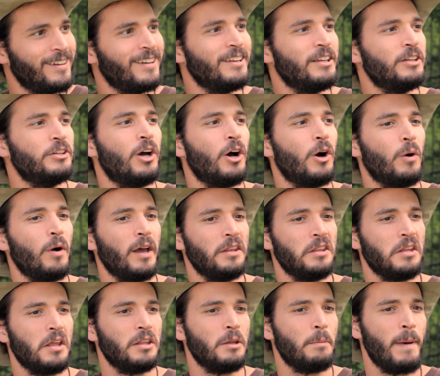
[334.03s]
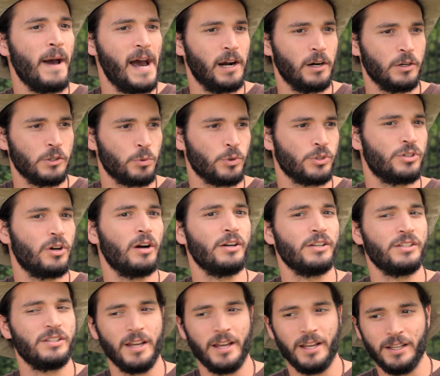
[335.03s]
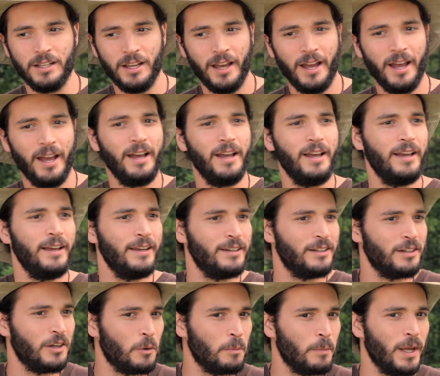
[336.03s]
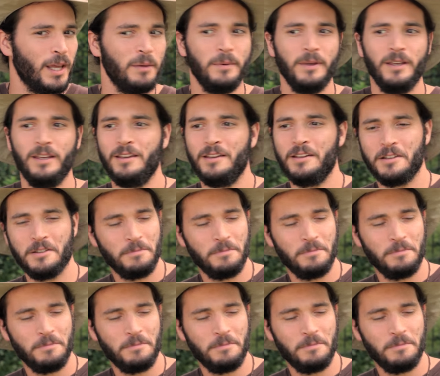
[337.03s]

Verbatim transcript: You know, and the patterns were starting to say, hey, you know, maybe